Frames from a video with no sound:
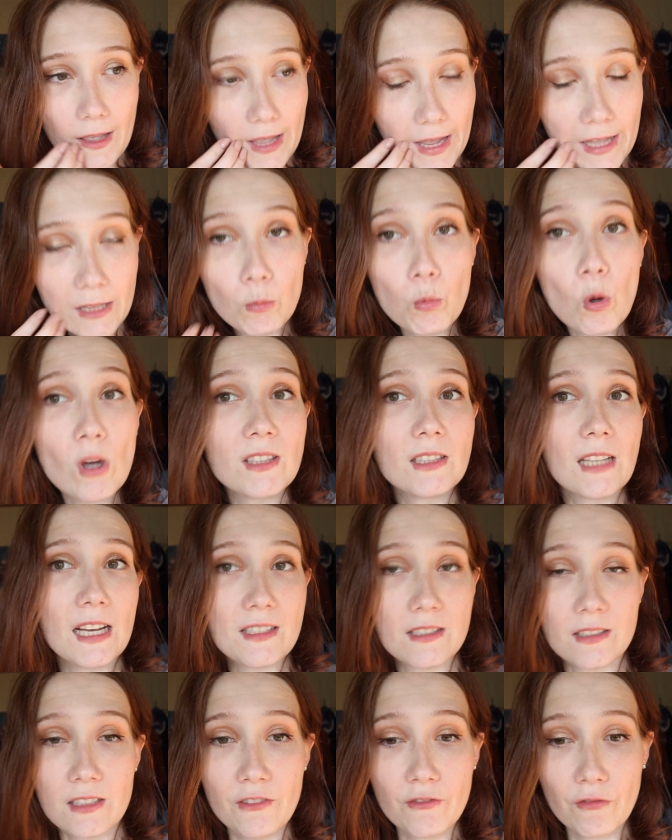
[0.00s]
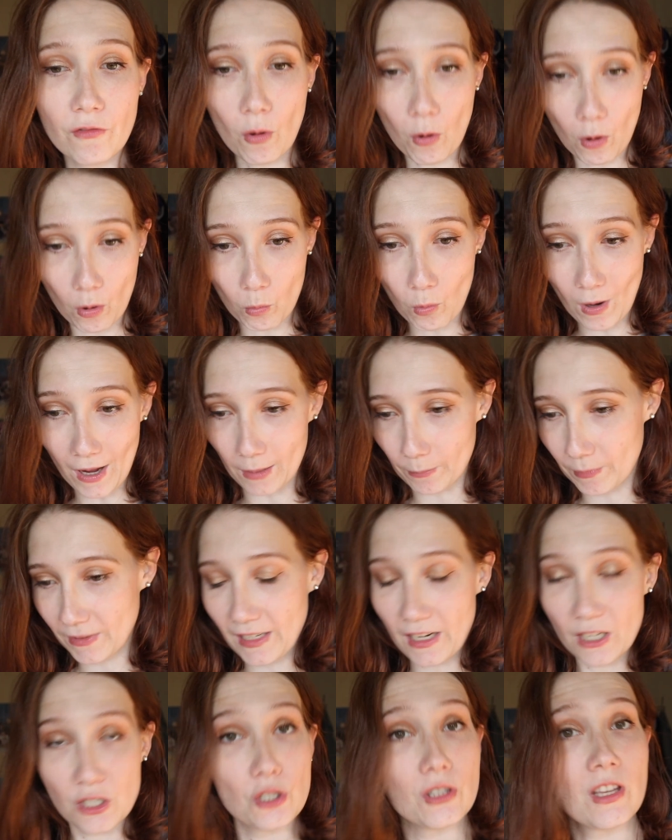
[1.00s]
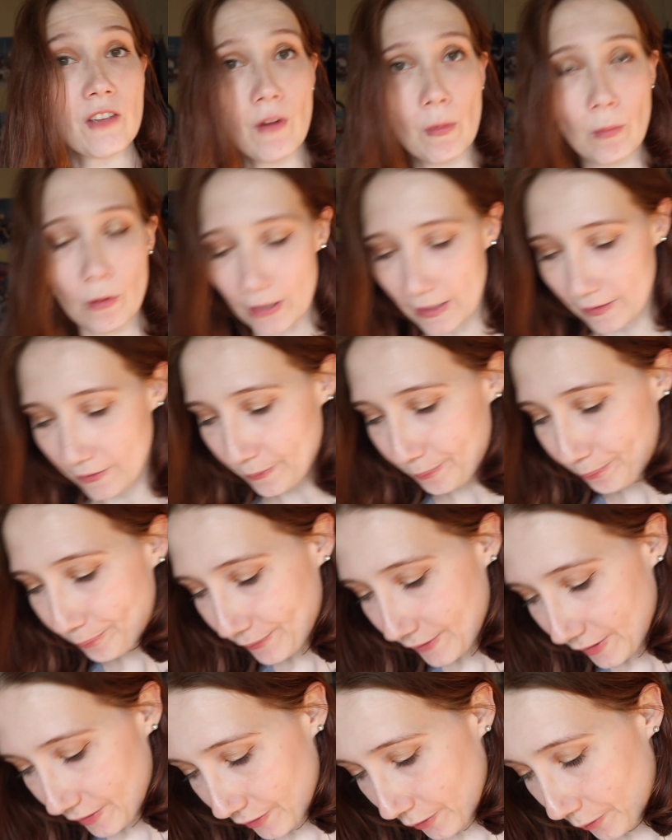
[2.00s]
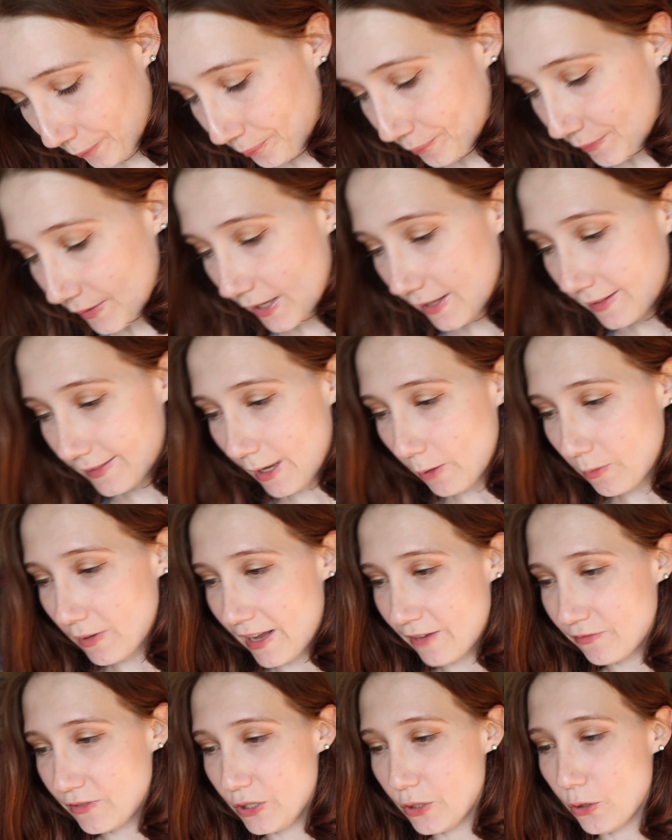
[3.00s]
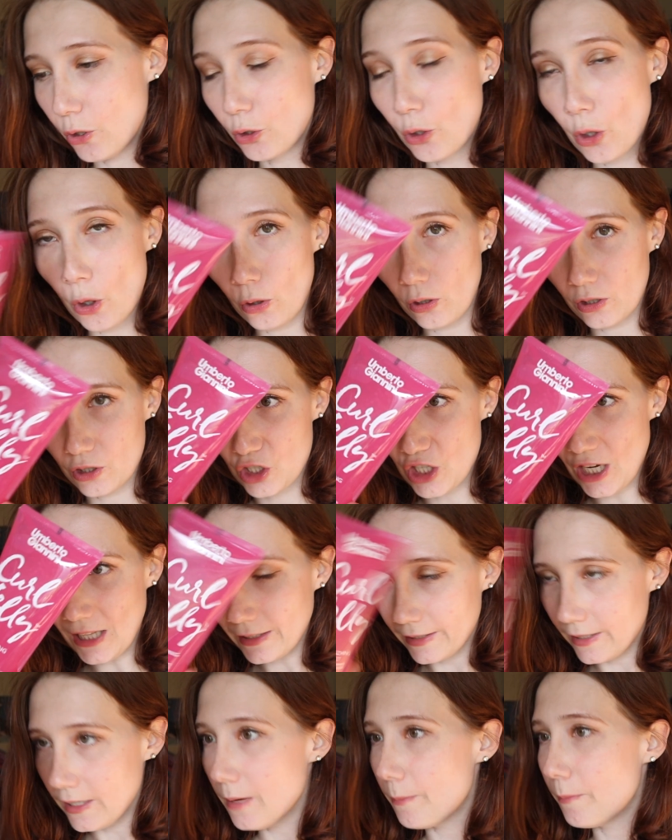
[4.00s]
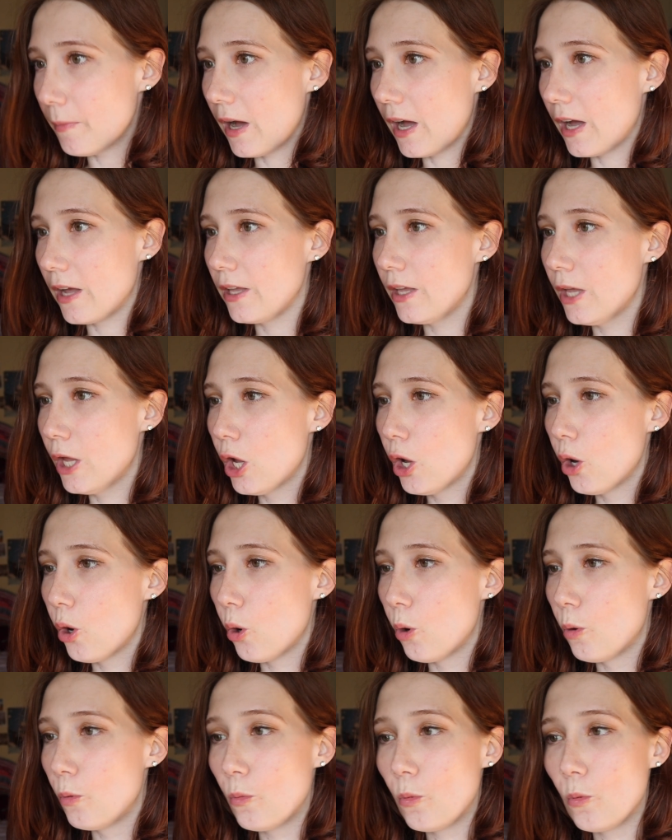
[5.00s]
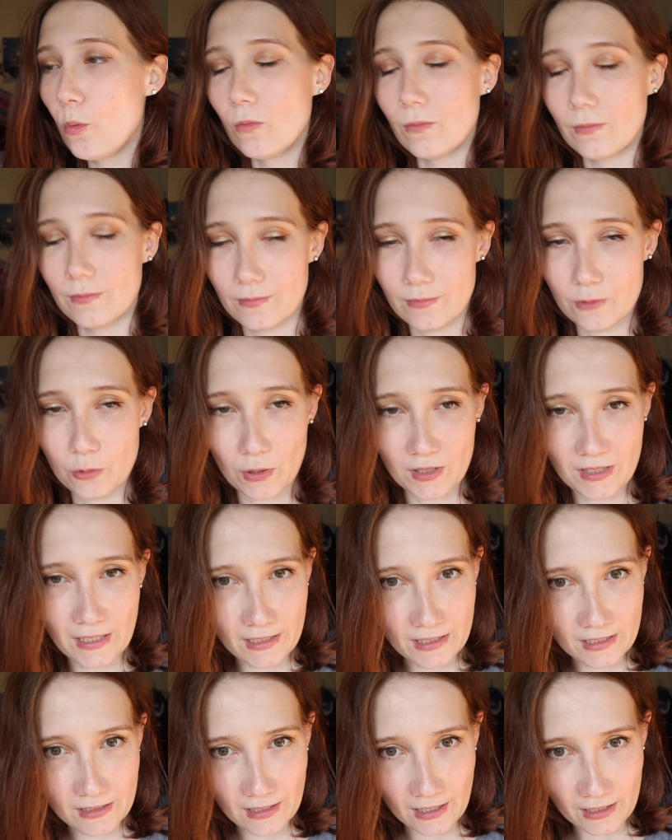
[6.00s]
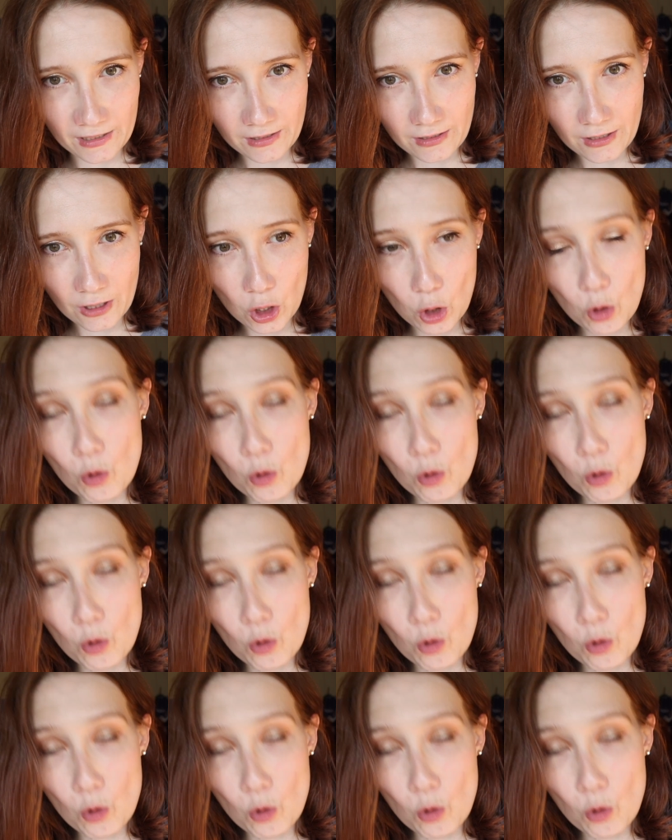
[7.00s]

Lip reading: It worked nicely for a while, but then I just gave up on it. So now they have the Curl Jelly by, do I say it in Italian?